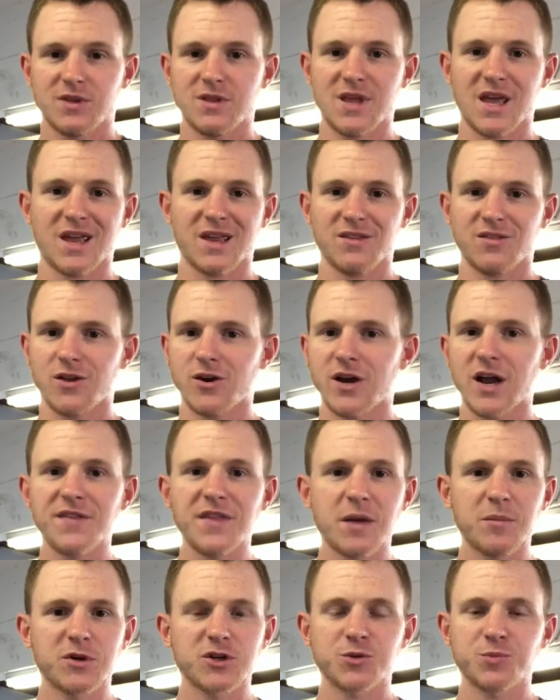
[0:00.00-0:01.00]
They're not
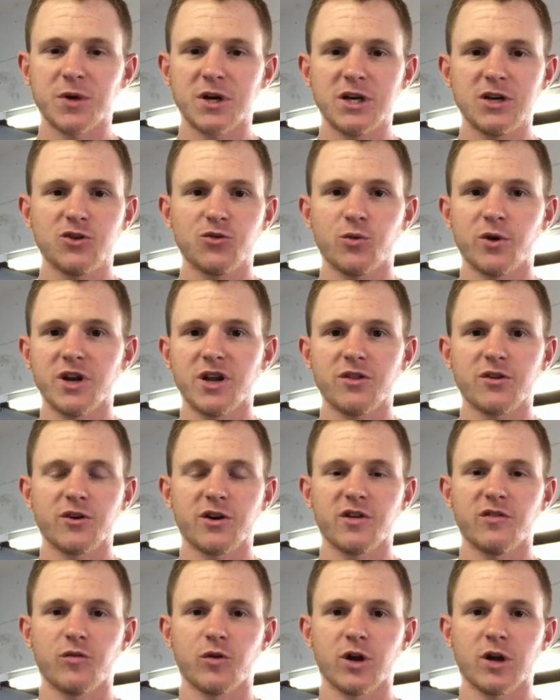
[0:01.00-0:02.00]
that much money, 20,
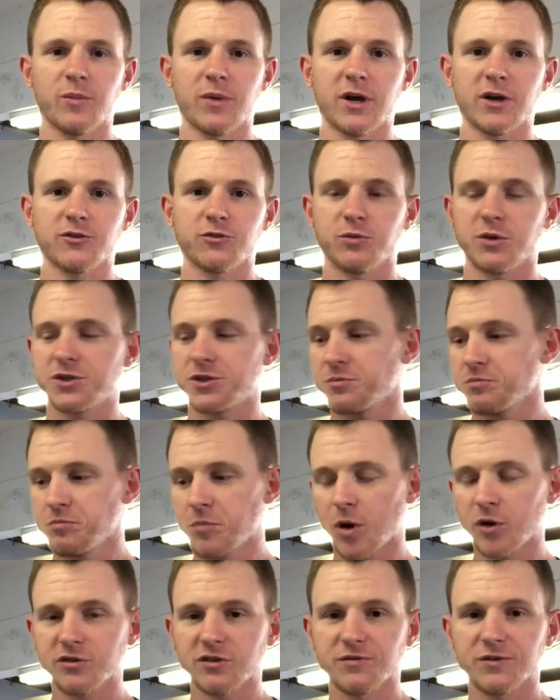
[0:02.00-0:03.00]
30, 40 bucks, which
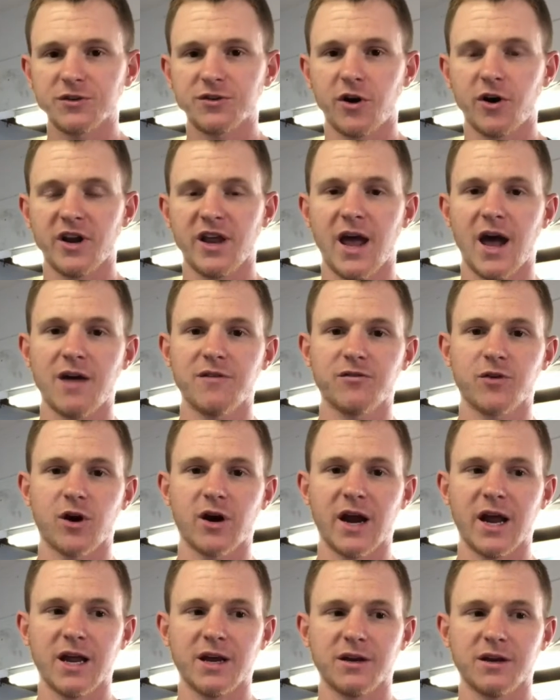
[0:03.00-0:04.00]
most of us already have for
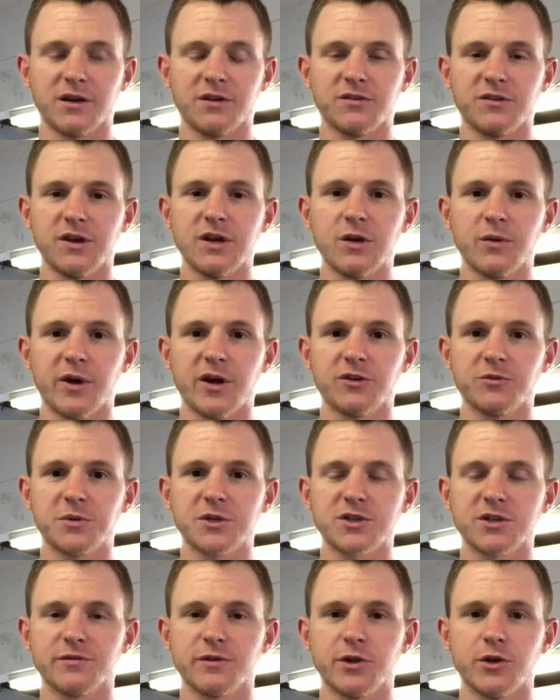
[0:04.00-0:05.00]
our handguns anyway,
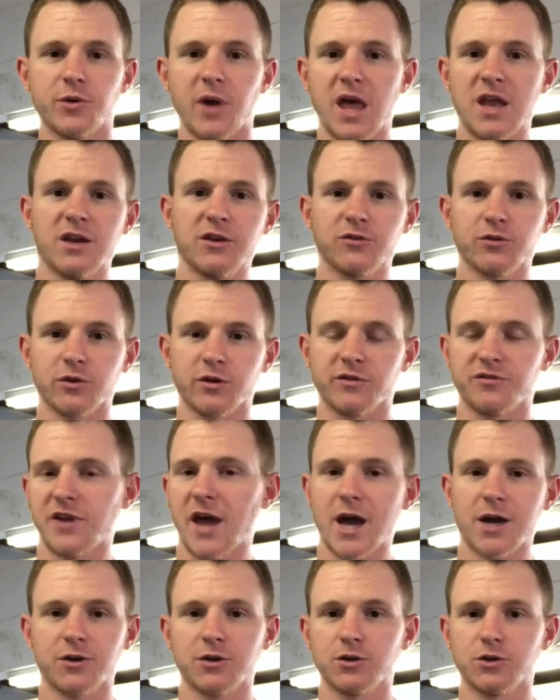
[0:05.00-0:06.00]
especially if we do any sort of
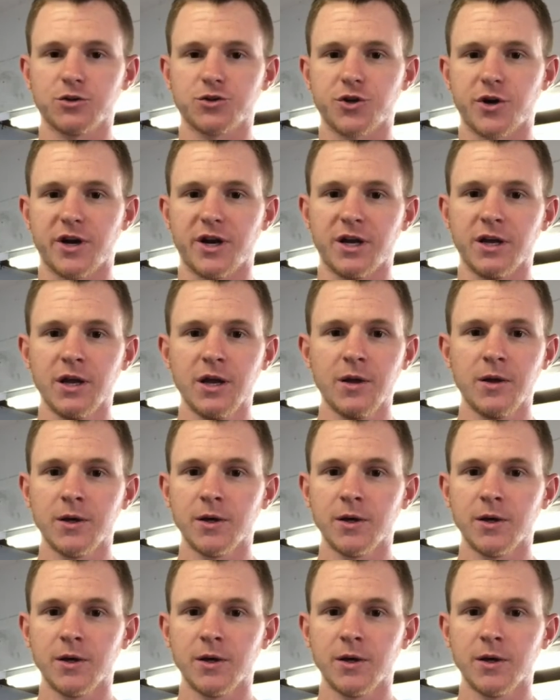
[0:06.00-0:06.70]
tactical training.